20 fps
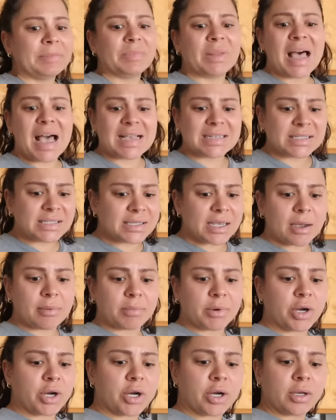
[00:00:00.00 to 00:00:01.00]
last
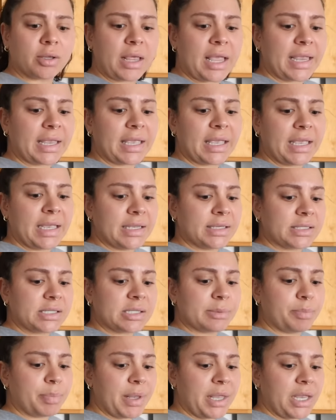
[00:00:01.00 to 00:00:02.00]
summer. Like
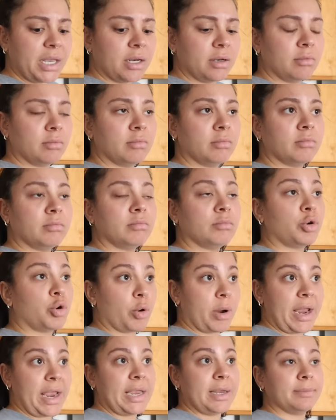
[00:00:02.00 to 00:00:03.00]
it's been
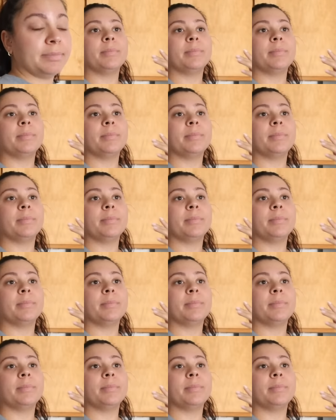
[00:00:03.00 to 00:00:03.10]
great.